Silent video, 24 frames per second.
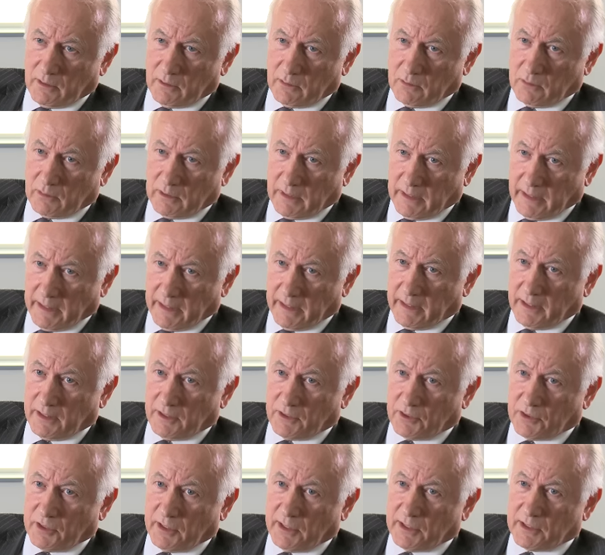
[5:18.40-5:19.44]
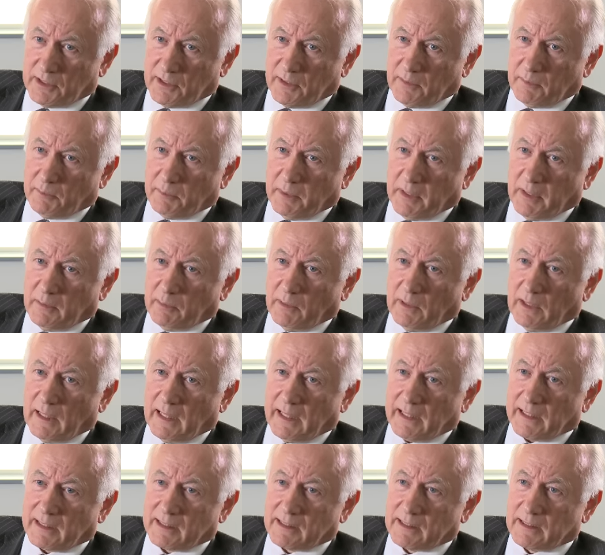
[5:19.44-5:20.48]
old age is that people
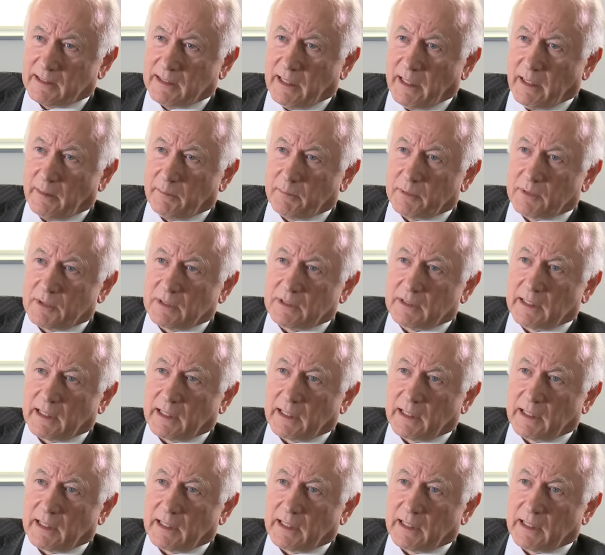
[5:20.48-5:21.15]
accept